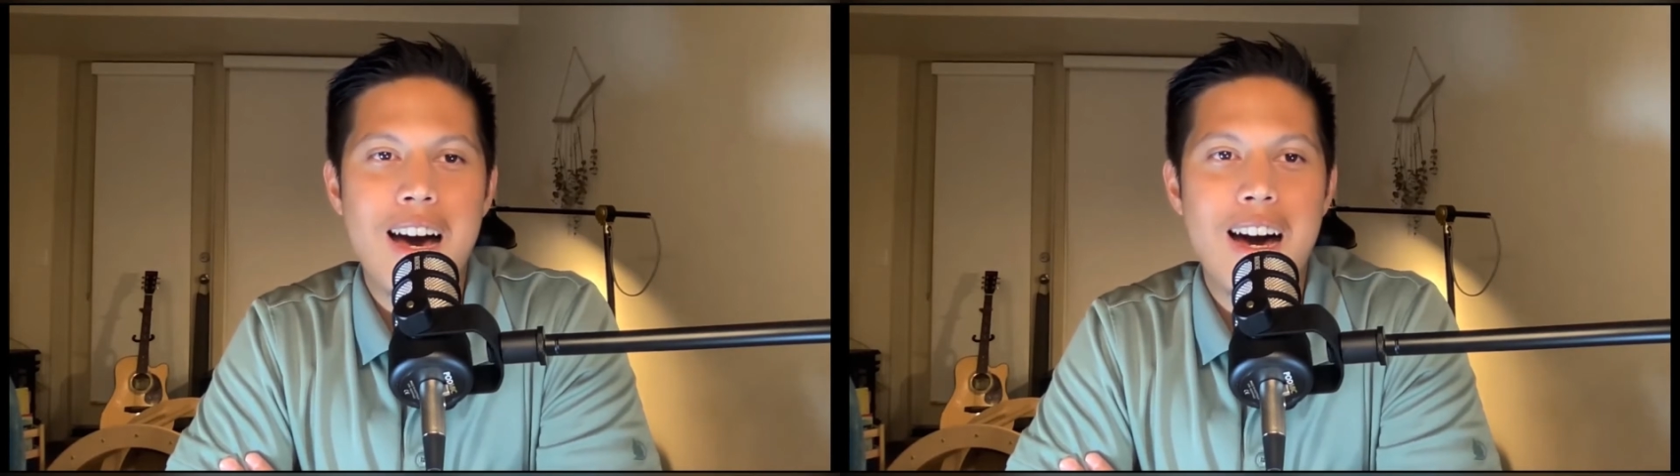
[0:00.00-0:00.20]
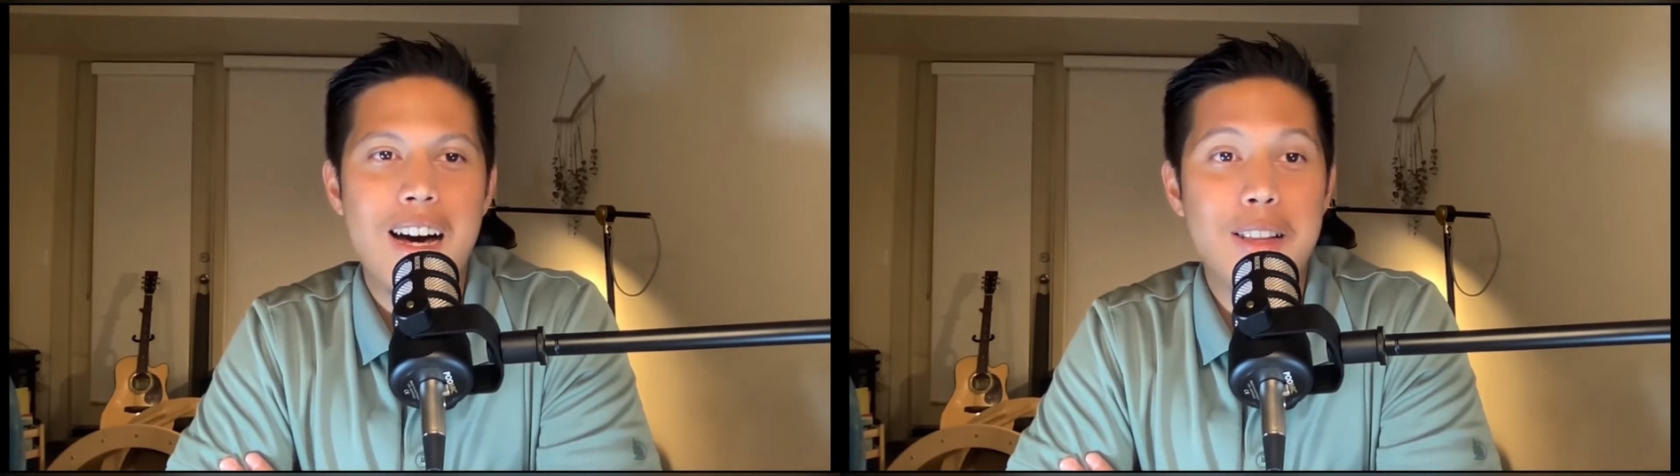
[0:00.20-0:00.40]

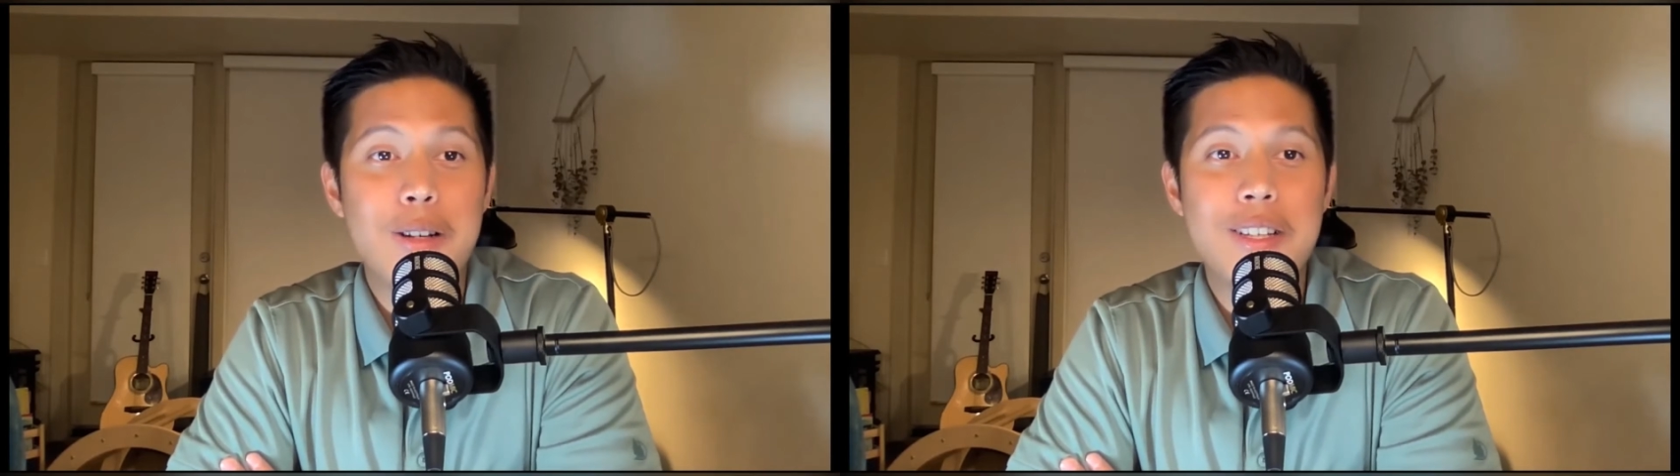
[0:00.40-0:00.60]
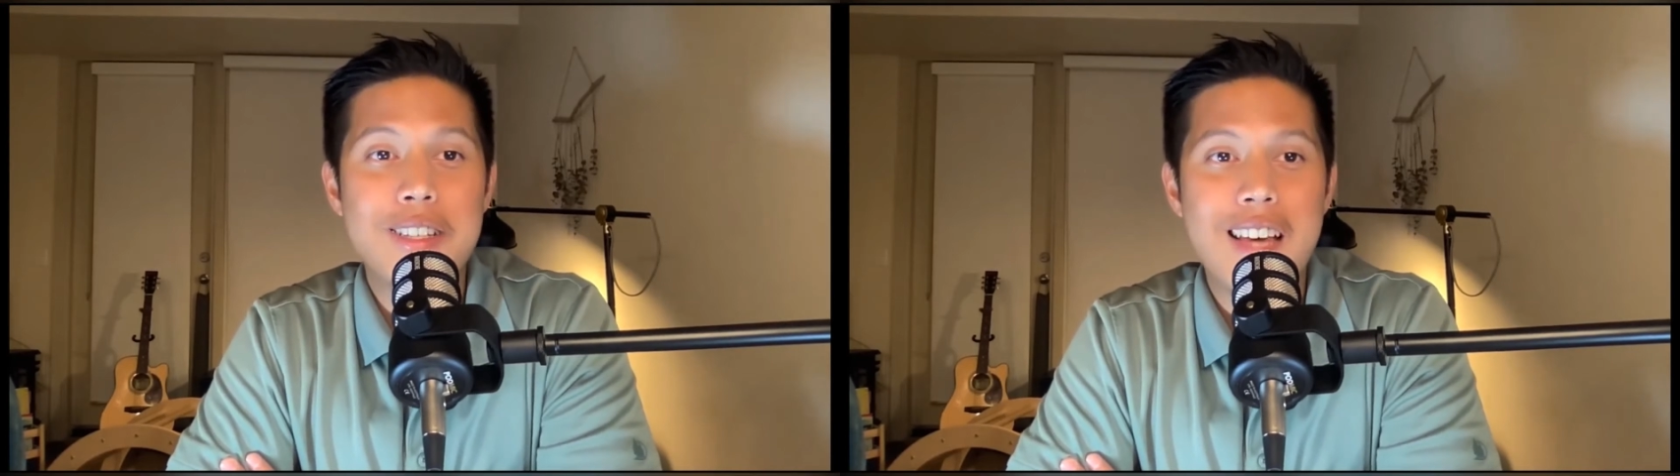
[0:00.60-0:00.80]

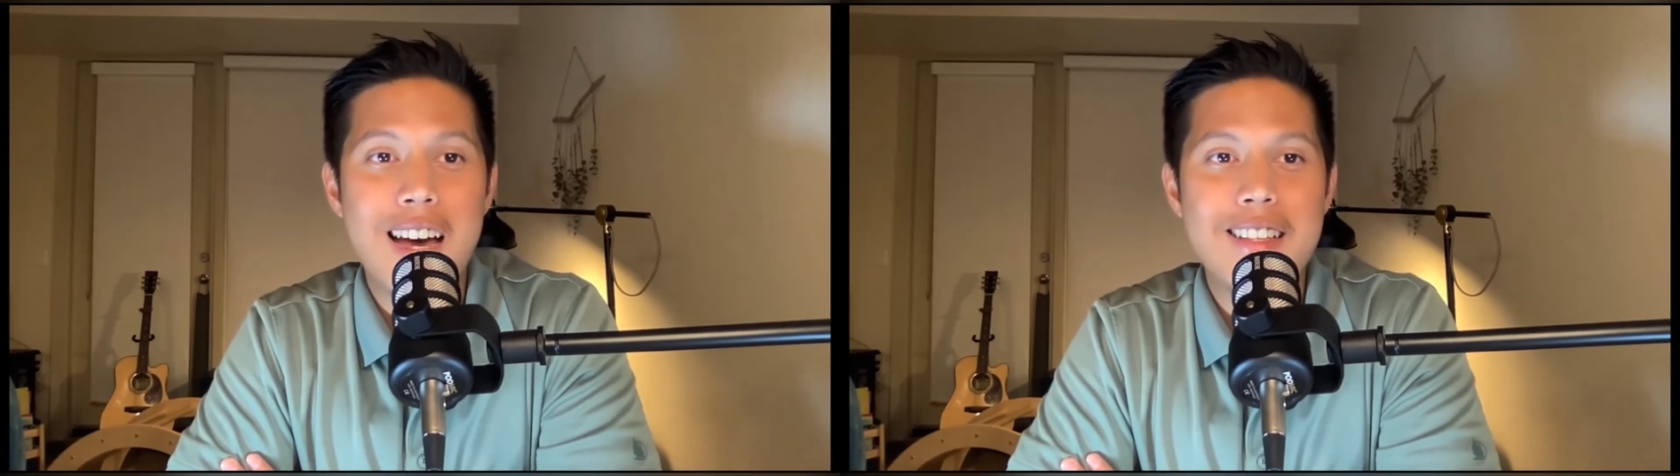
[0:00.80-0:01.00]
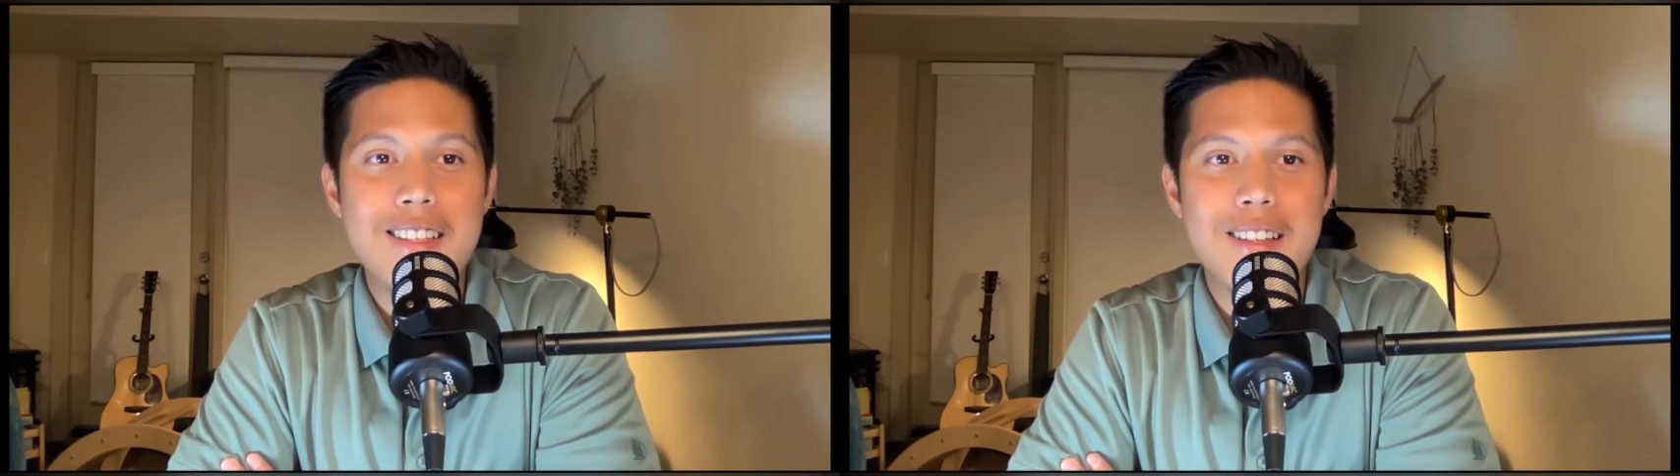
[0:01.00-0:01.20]
learn the
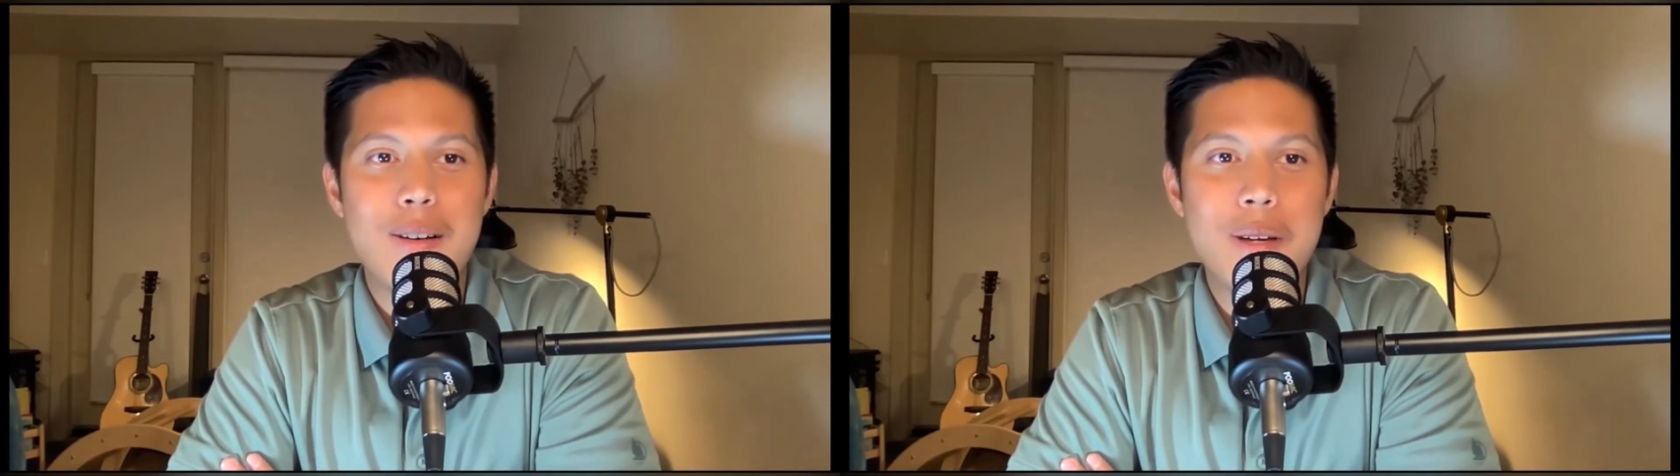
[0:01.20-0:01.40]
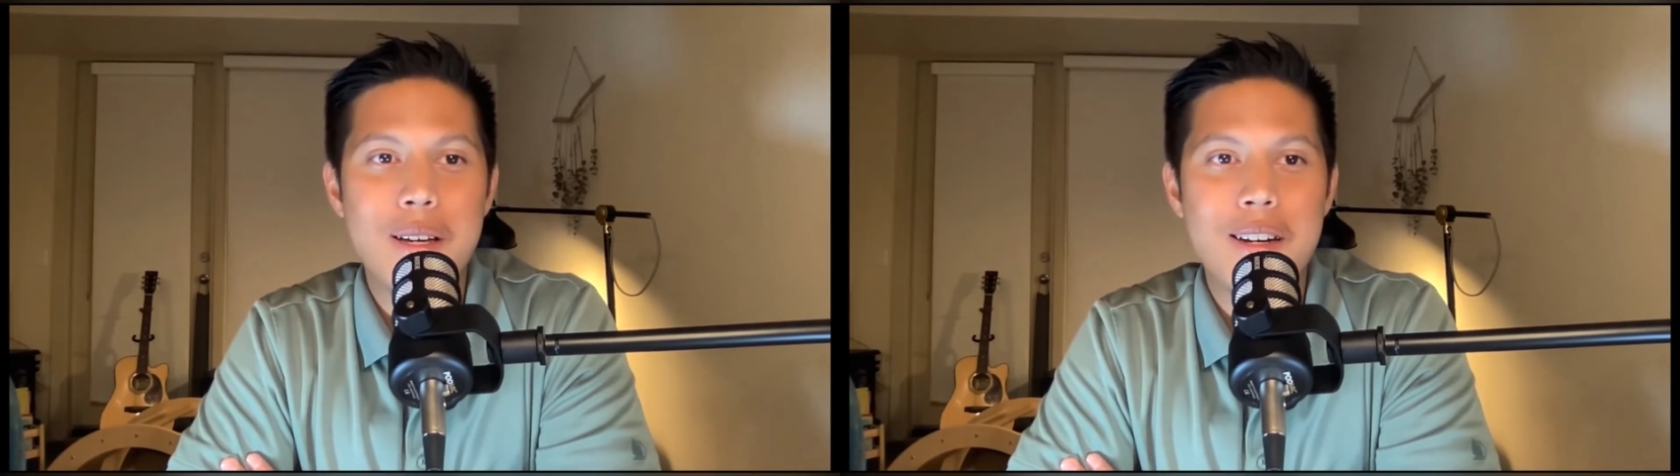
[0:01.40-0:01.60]
signs so
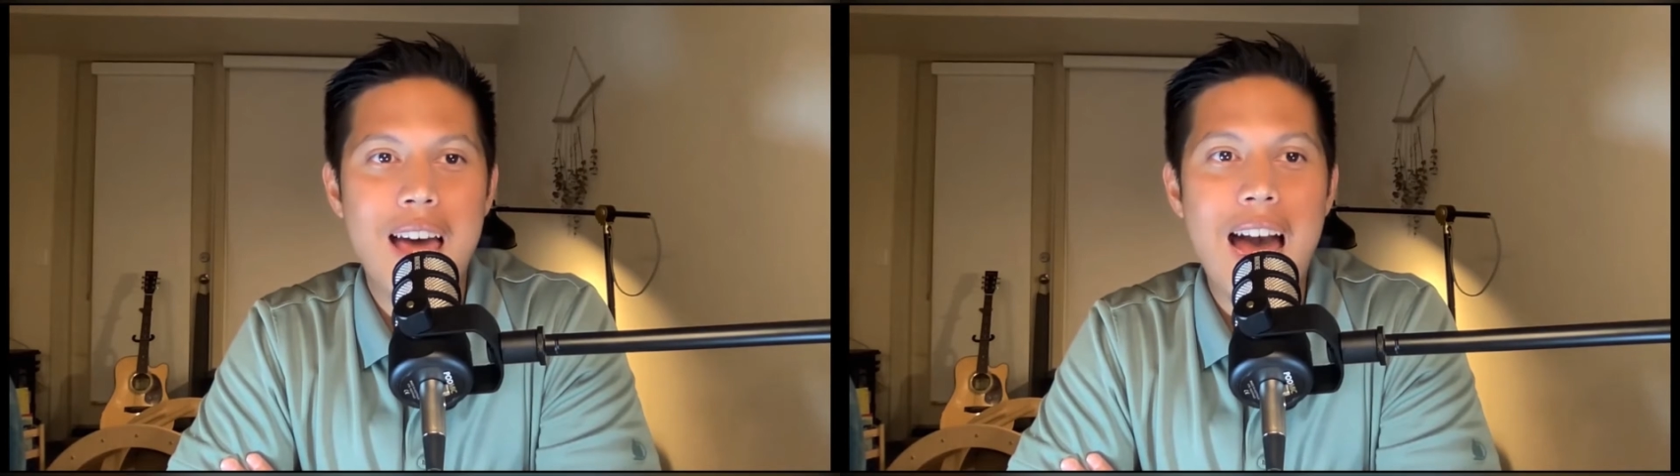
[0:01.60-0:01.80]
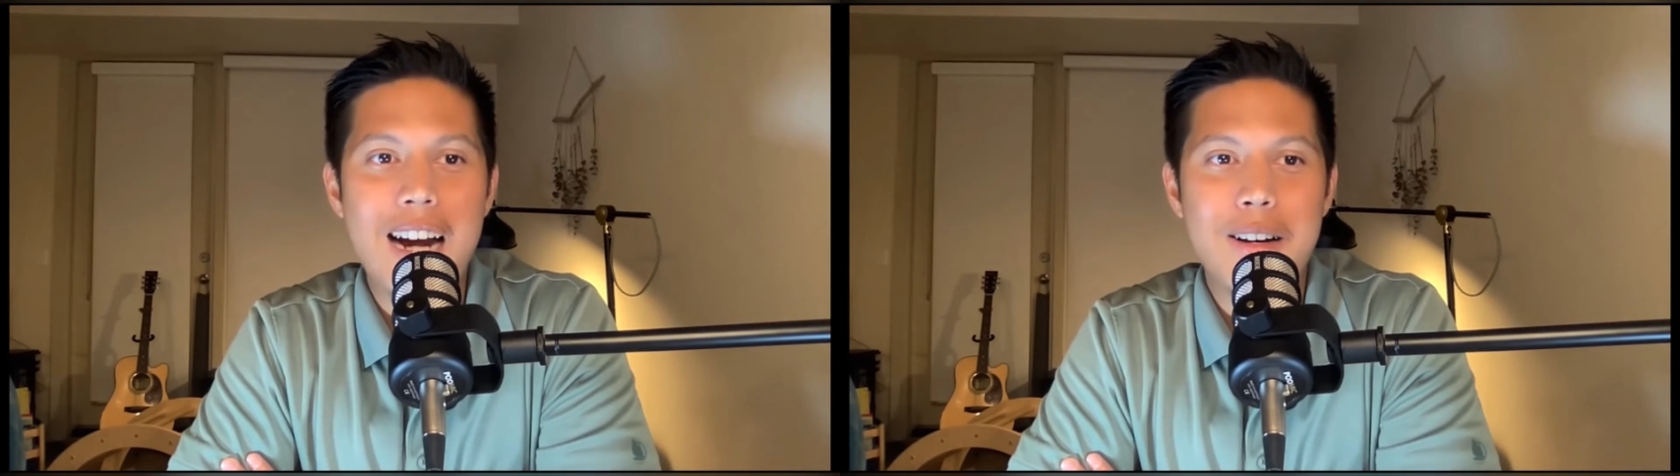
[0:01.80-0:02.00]
that we
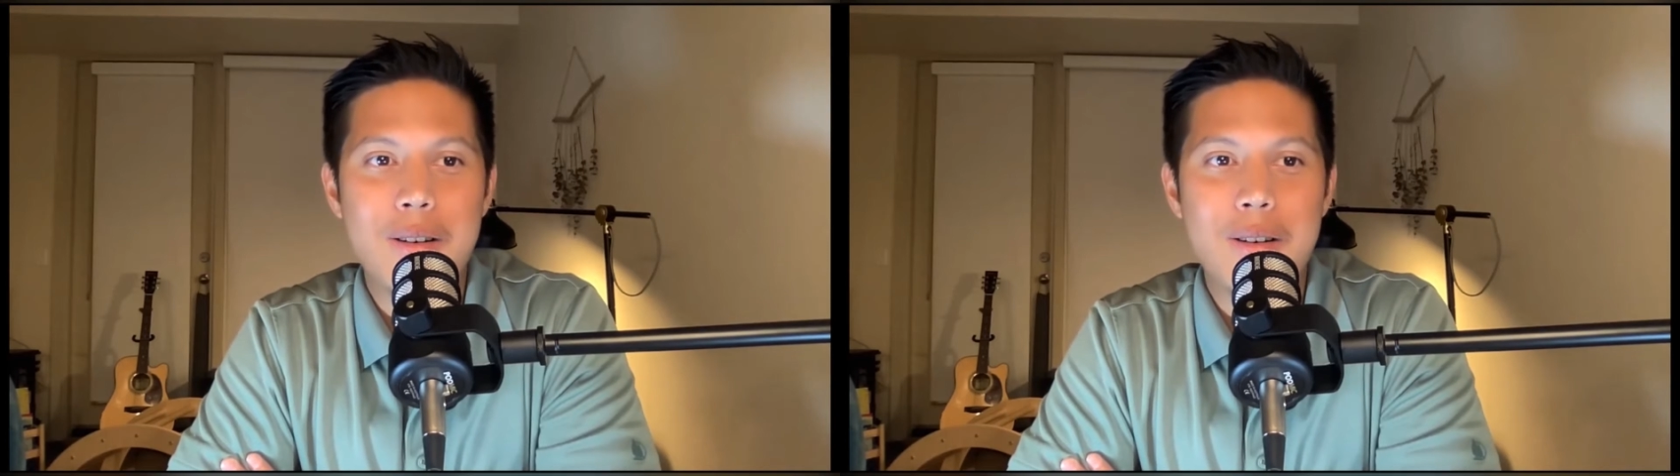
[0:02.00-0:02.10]
can act